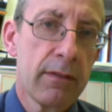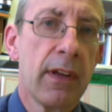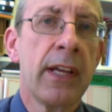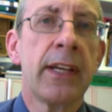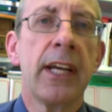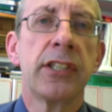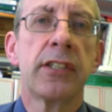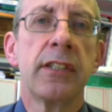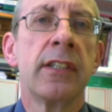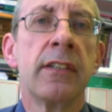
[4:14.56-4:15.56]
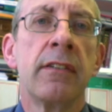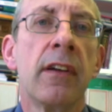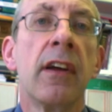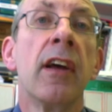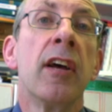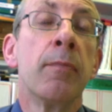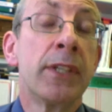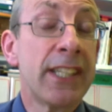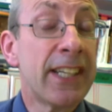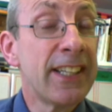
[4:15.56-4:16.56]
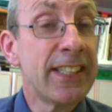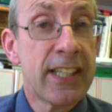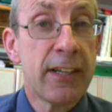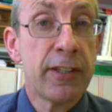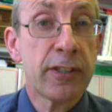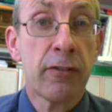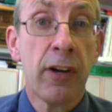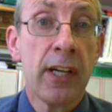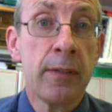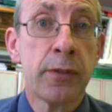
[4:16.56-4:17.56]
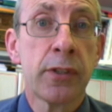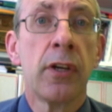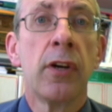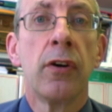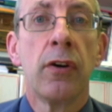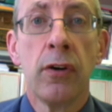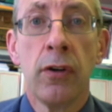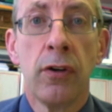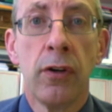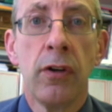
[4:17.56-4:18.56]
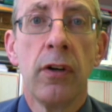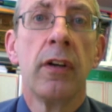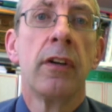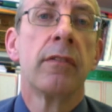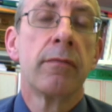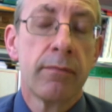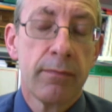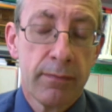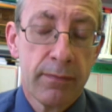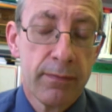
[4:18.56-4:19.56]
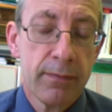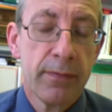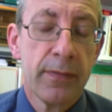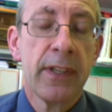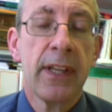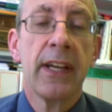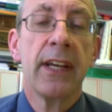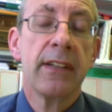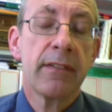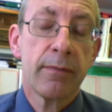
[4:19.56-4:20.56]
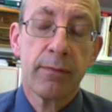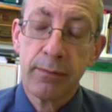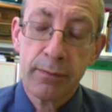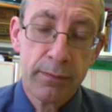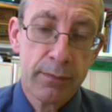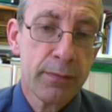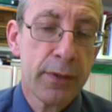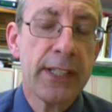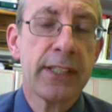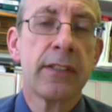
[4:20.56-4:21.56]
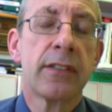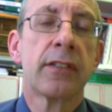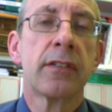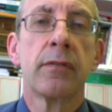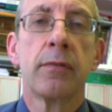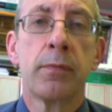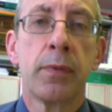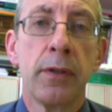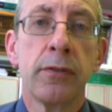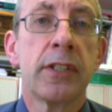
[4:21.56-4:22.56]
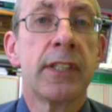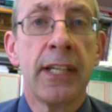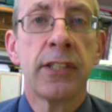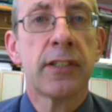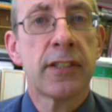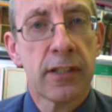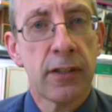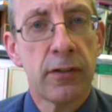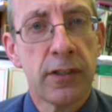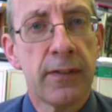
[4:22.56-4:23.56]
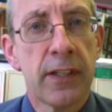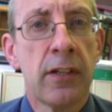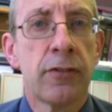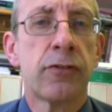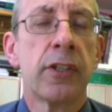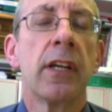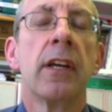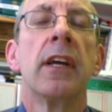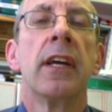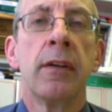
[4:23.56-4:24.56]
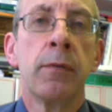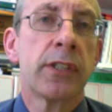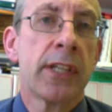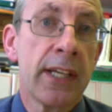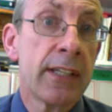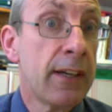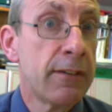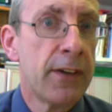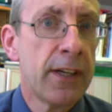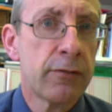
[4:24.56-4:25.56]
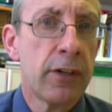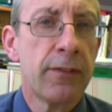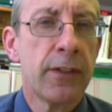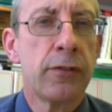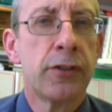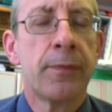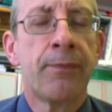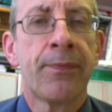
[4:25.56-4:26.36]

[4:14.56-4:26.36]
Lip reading: engaged in particularly serious crimes, or their presence posed a danger to the security of the country in which they had now found refuge.